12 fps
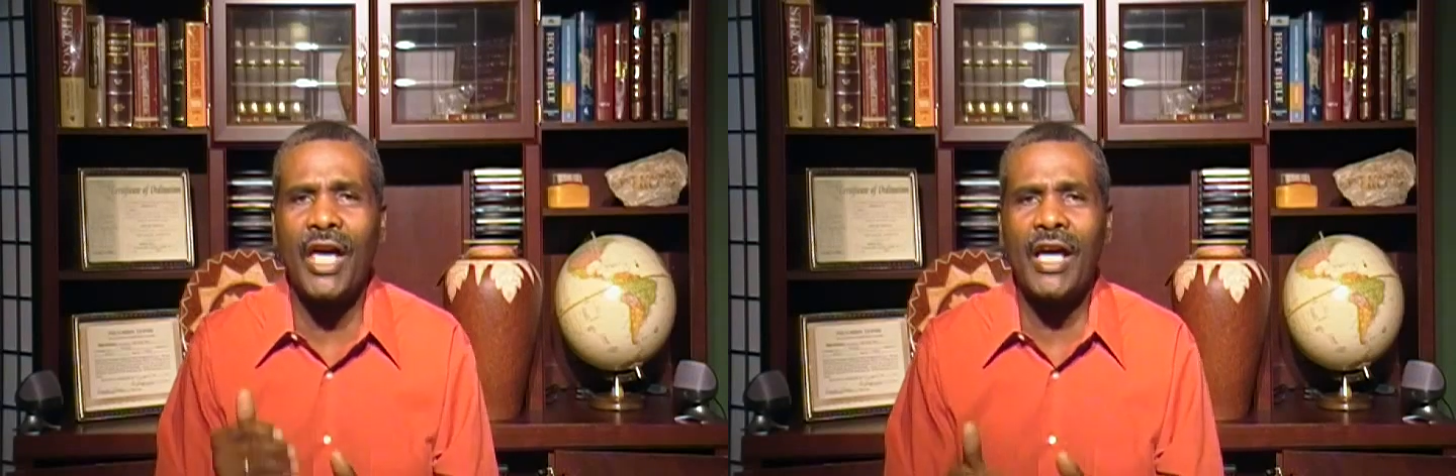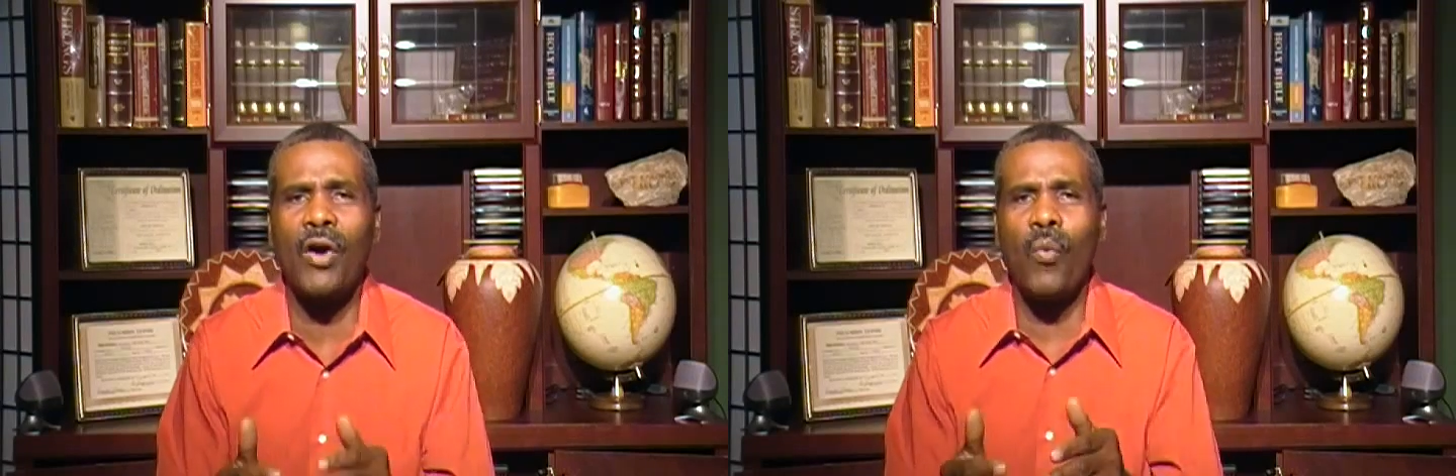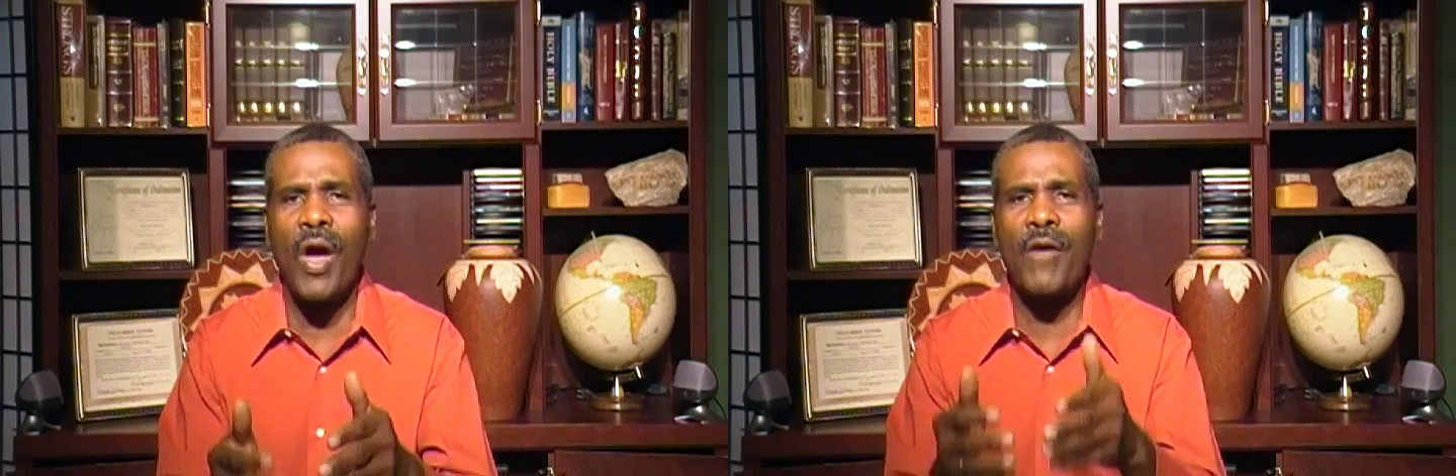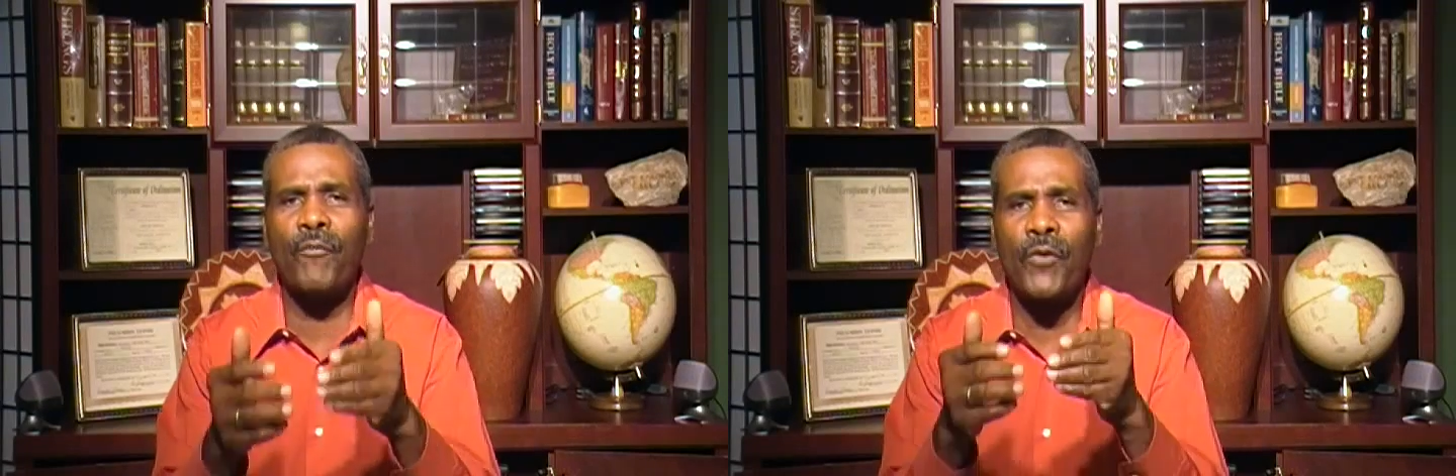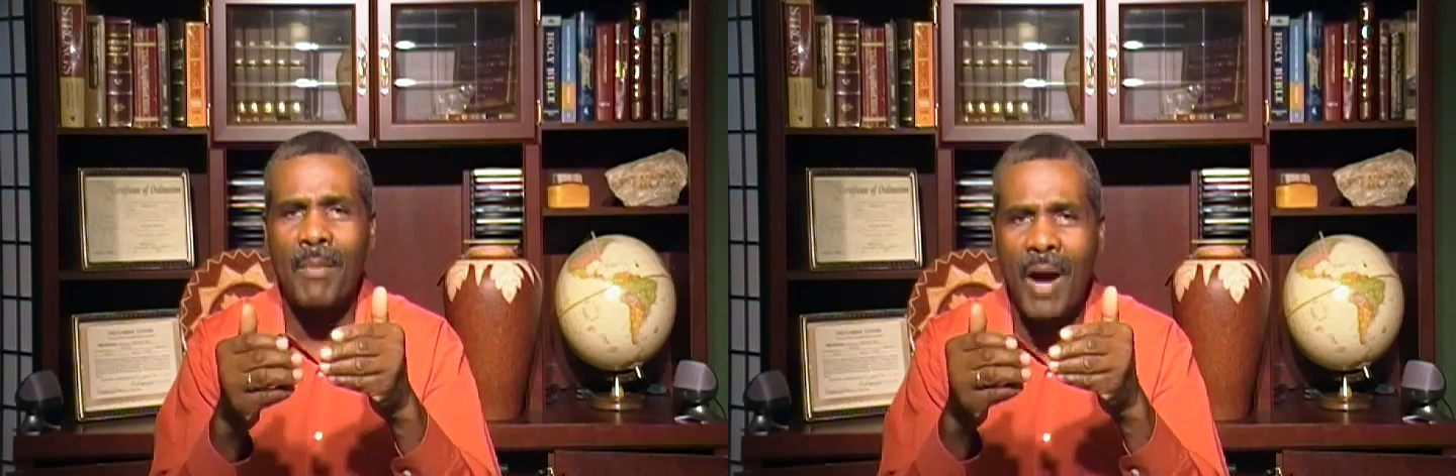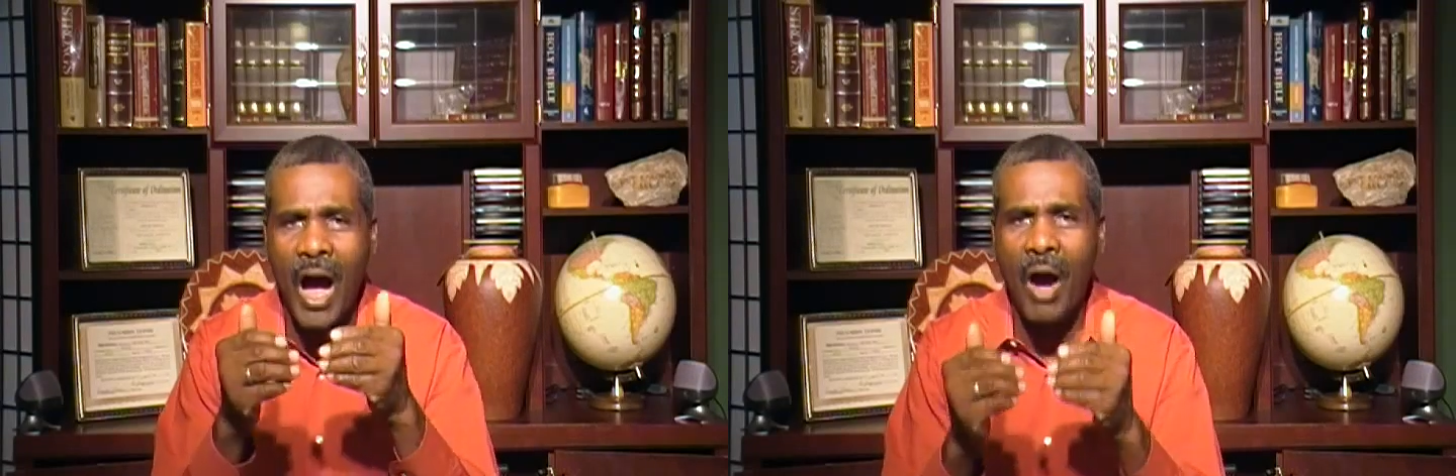take away
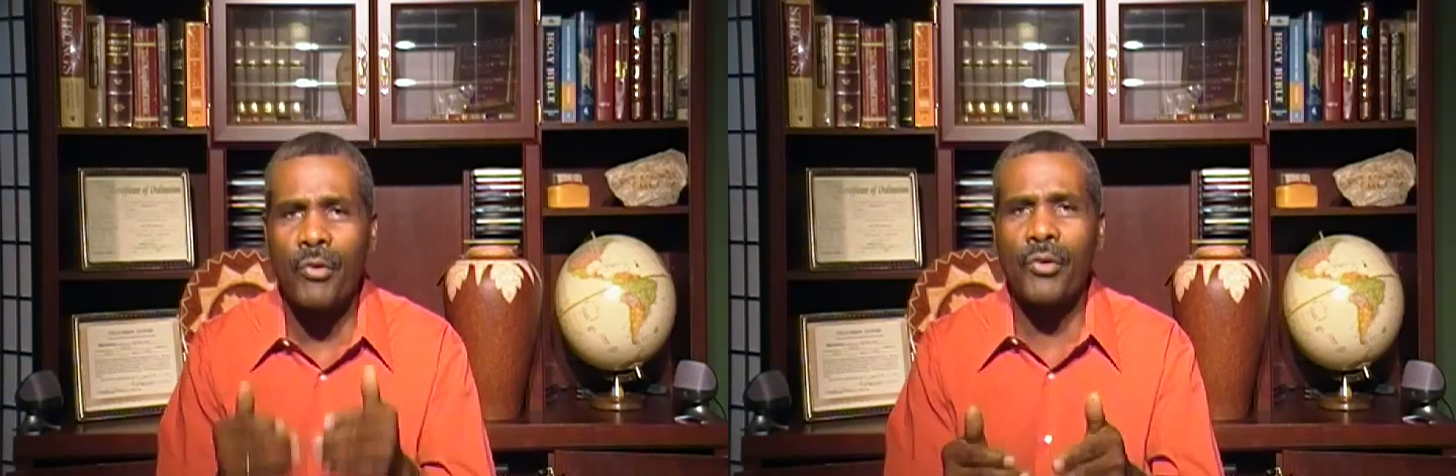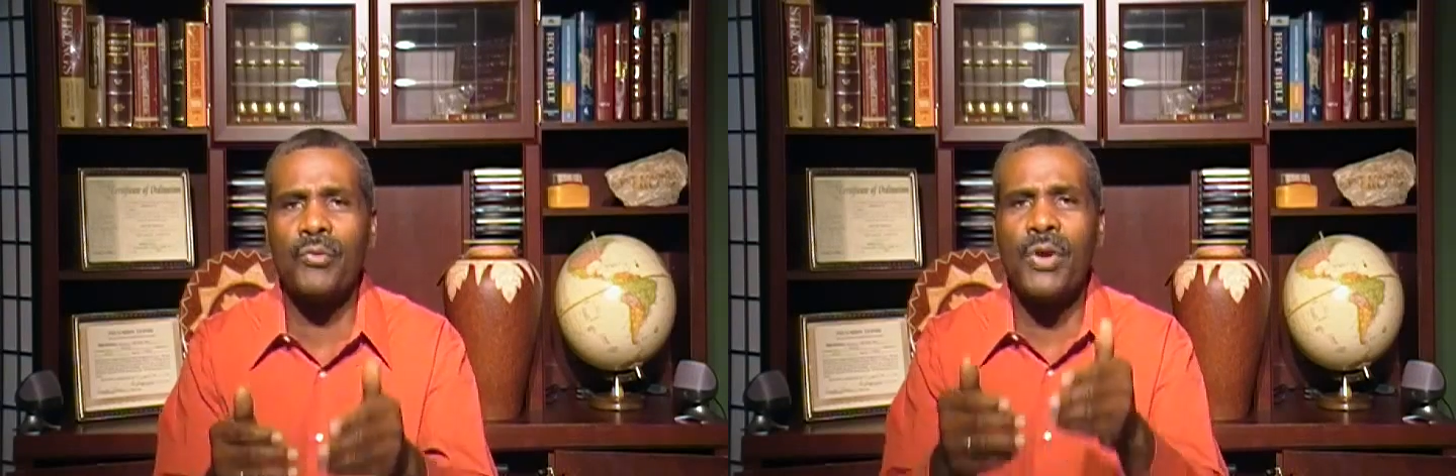from our